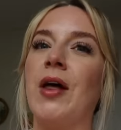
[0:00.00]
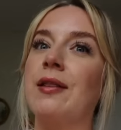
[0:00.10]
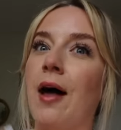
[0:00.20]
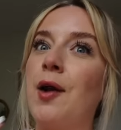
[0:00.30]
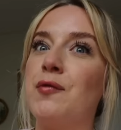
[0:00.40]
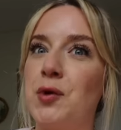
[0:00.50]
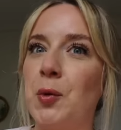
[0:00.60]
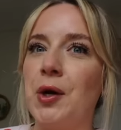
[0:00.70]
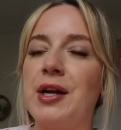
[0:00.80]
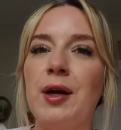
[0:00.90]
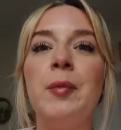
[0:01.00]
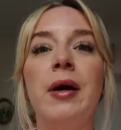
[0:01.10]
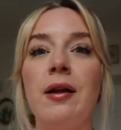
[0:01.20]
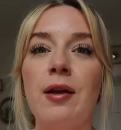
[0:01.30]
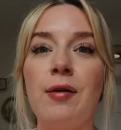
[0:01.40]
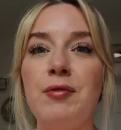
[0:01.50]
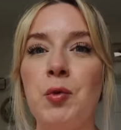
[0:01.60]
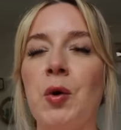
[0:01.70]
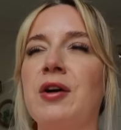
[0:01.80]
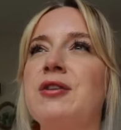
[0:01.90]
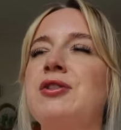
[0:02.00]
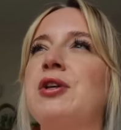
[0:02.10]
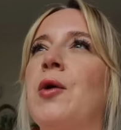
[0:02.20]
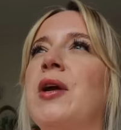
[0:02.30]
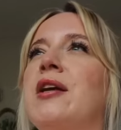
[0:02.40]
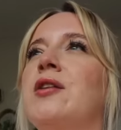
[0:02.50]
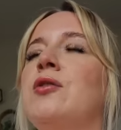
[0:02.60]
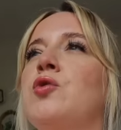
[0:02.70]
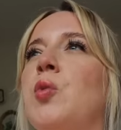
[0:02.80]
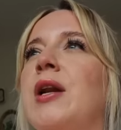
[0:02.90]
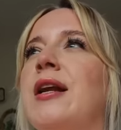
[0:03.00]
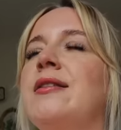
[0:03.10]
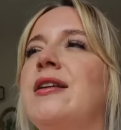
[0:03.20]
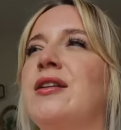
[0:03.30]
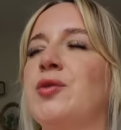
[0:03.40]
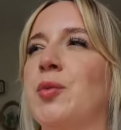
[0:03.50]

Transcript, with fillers: a lot of you were here, but a lot of you weren't. So in 2019 and